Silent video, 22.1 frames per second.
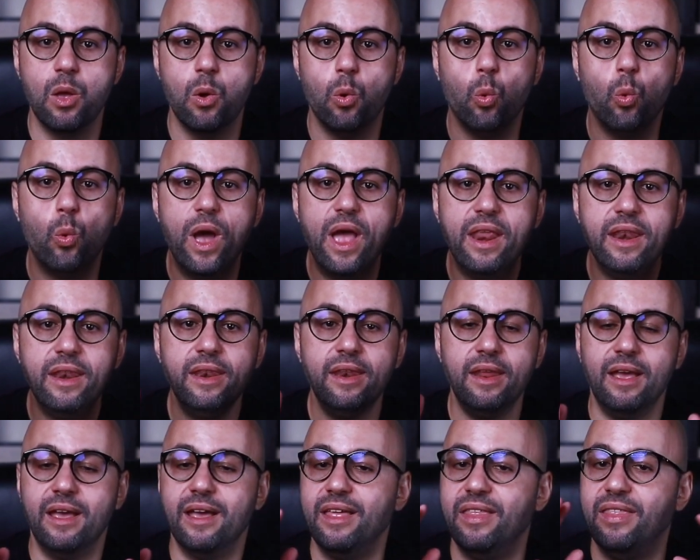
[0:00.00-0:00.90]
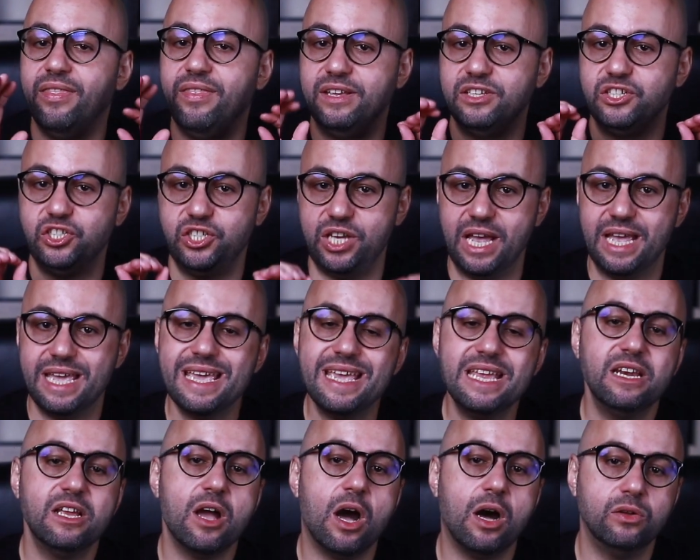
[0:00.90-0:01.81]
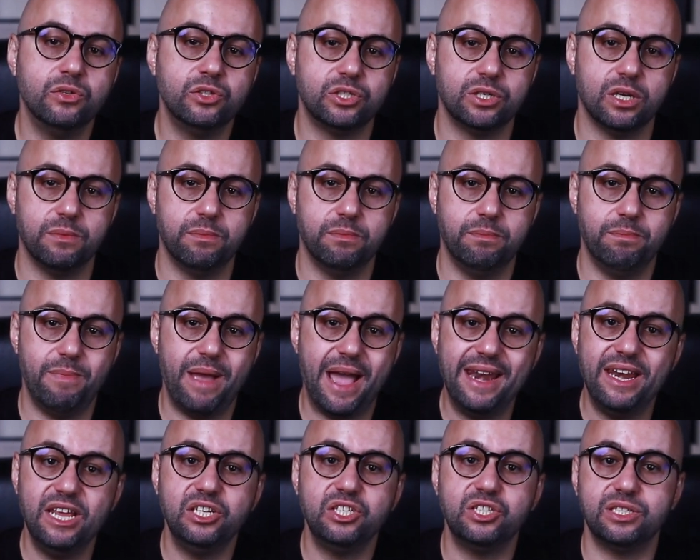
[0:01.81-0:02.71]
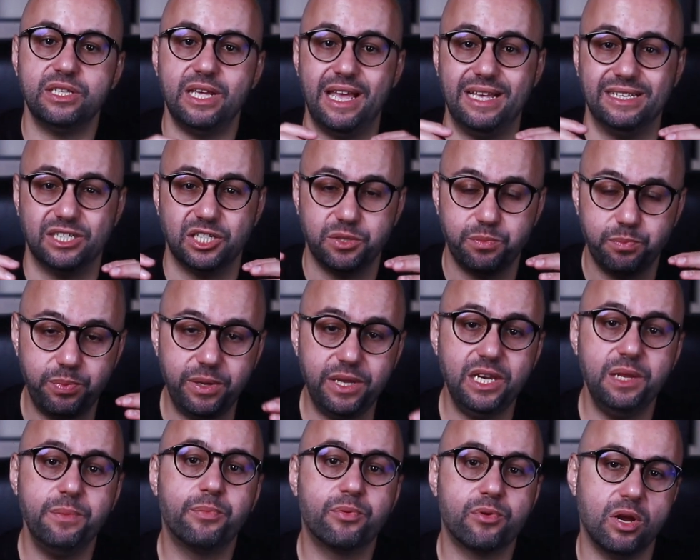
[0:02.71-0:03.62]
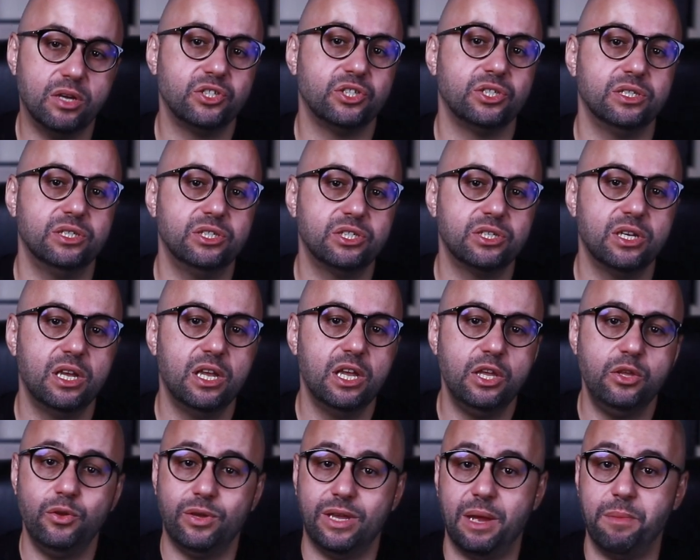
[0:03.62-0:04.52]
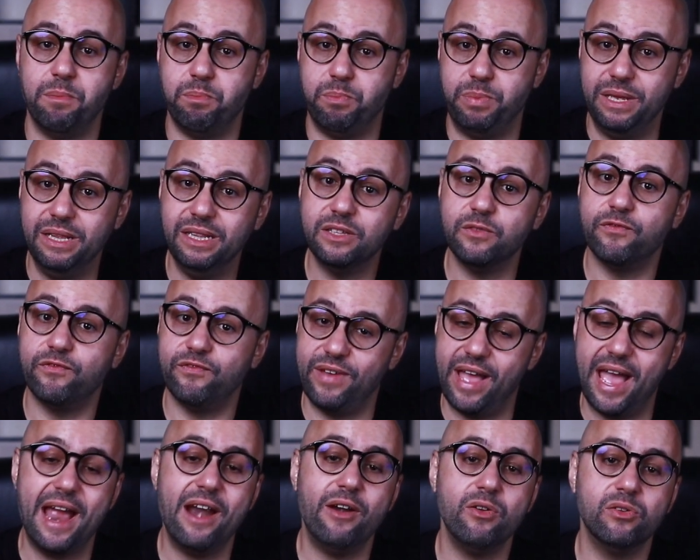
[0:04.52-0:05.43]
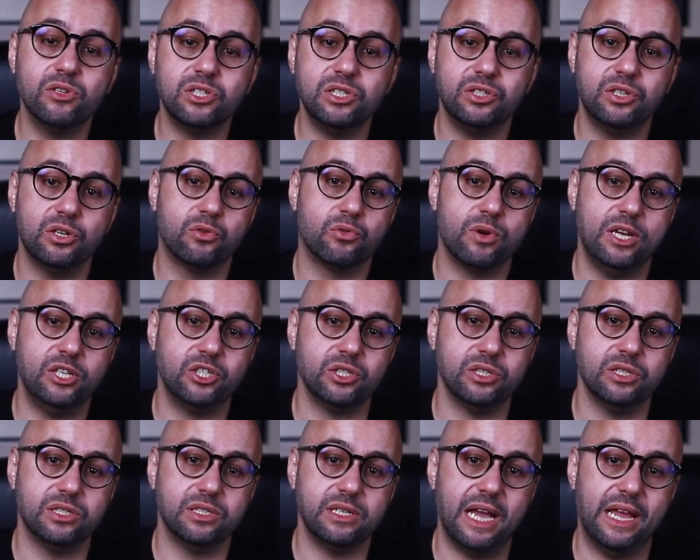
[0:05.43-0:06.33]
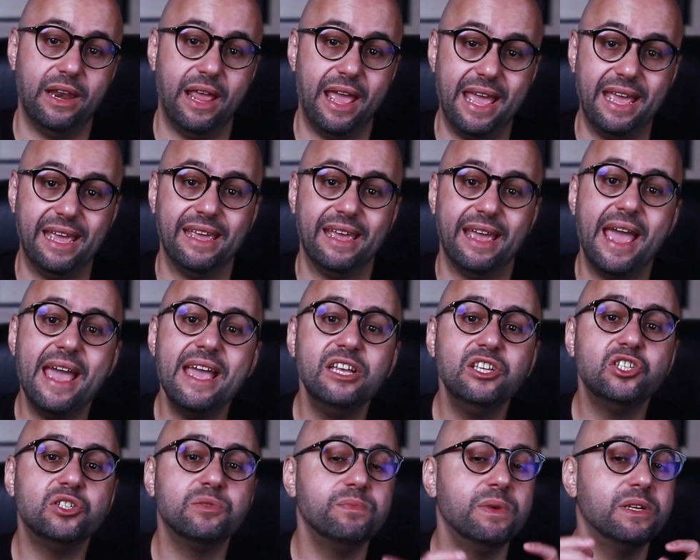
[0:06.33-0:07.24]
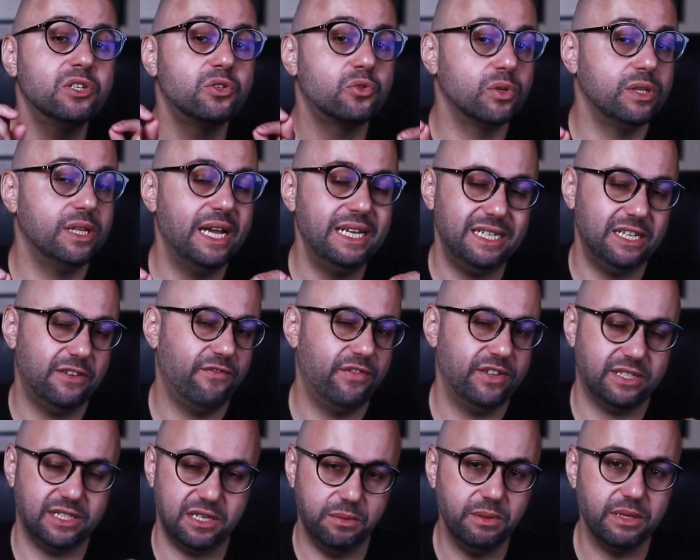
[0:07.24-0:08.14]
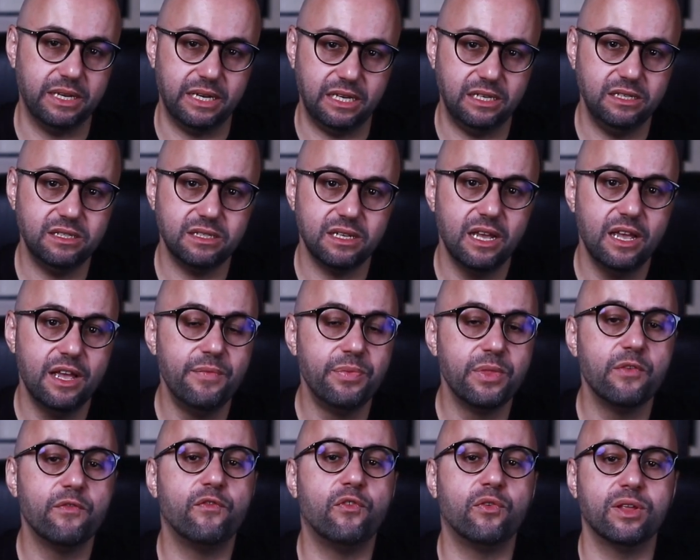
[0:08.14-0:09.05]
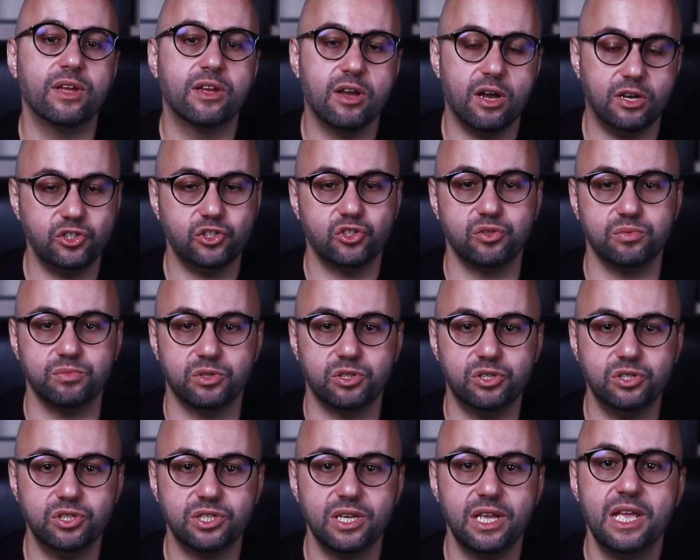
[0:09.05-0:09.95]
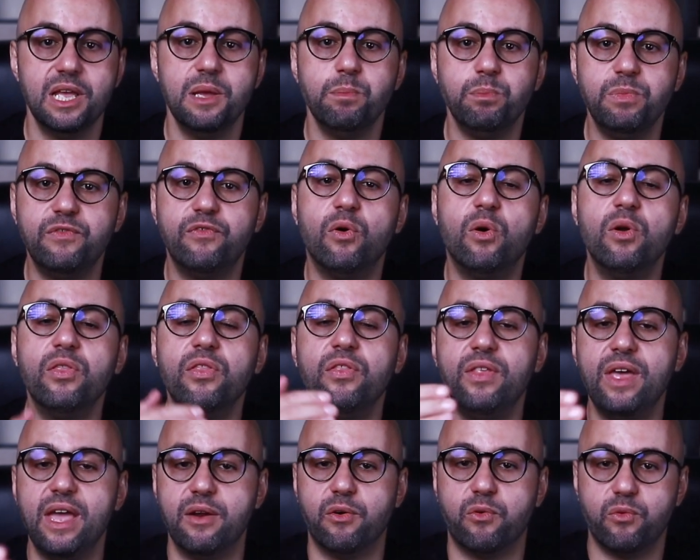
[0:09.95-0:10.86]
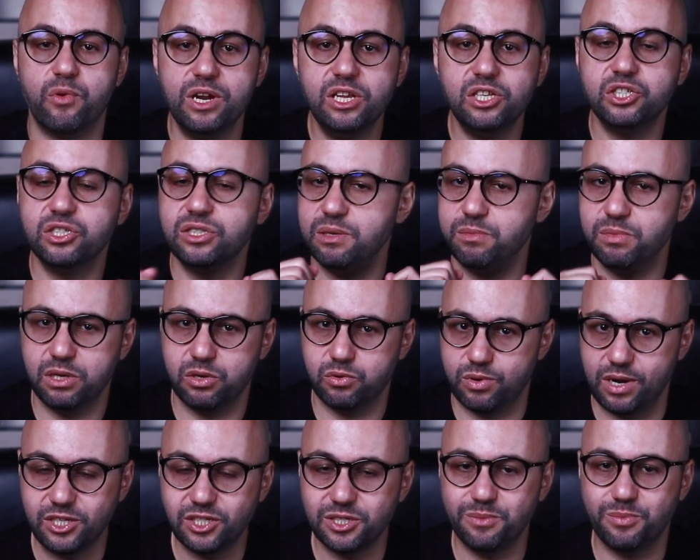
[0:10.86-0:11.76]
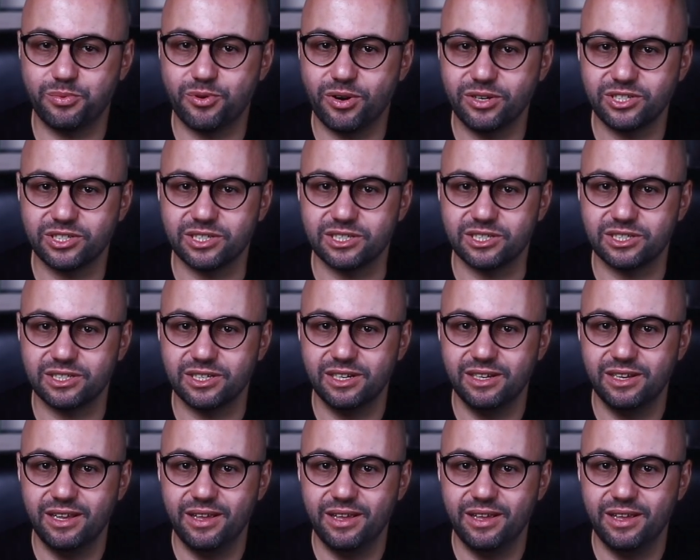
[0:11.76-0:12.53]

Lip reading: When the check-in counter manages a speedy process, you can build various integrations and engagement-related facilities for the customers before they reach the immigration process.